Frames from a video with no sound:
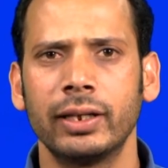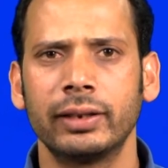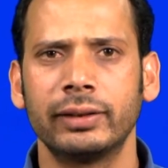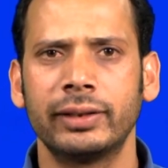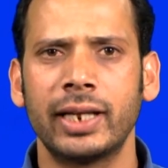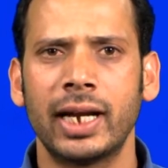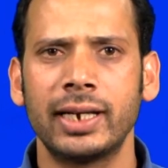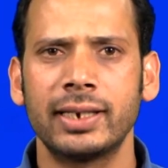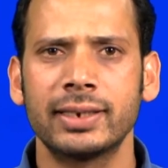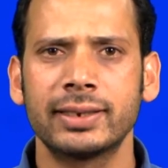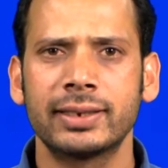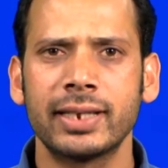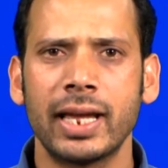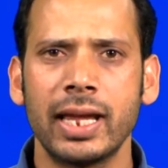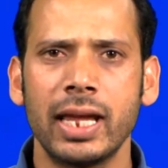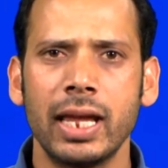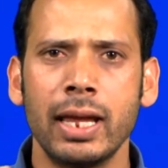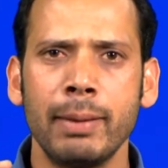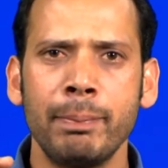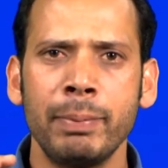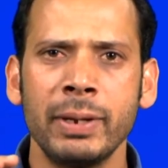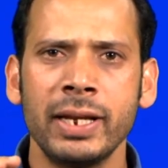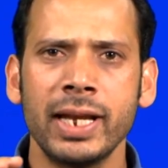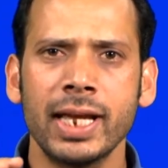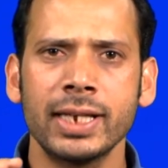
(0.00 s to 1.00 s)
that is the
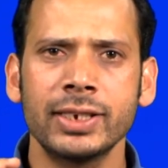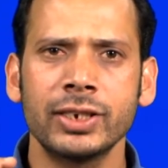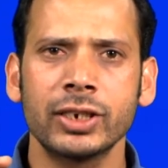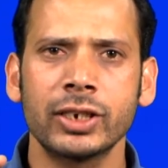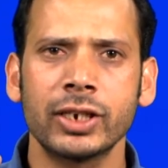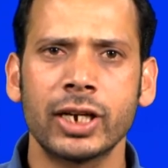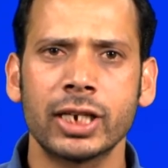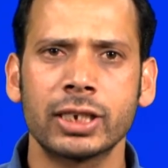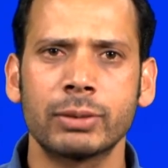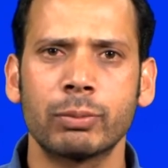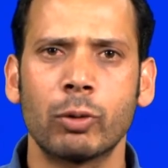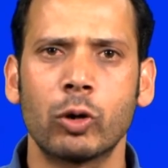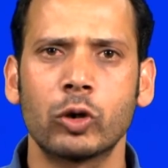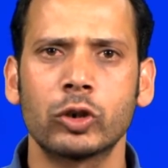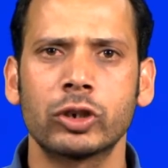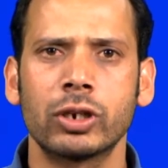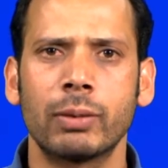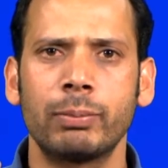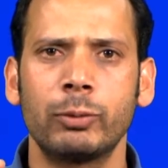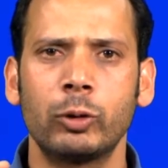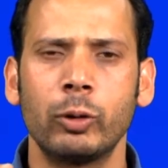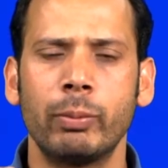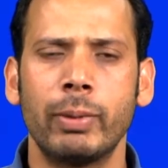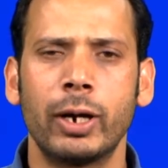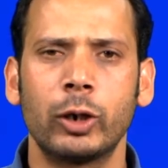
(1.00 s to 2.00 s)
epinastic response
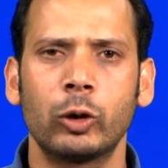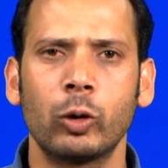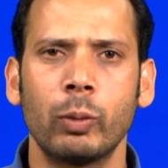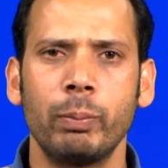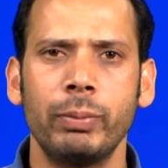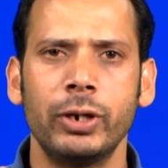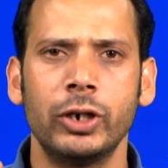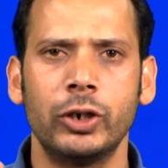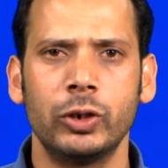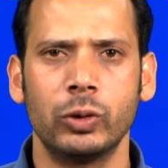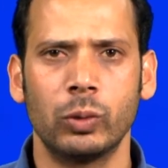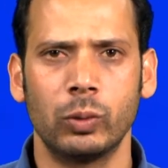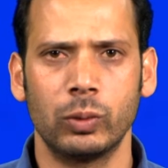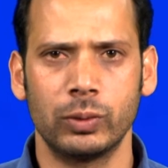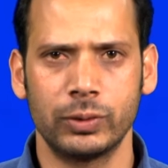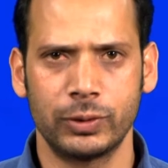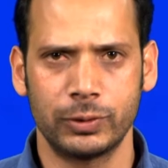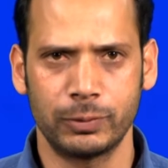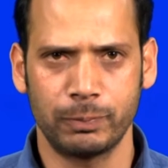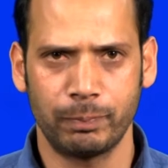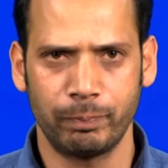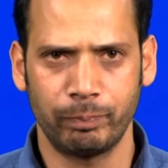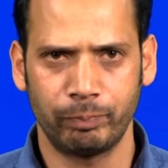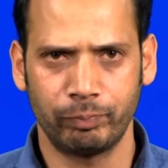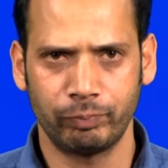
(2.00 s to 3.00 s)
of tomato petioles.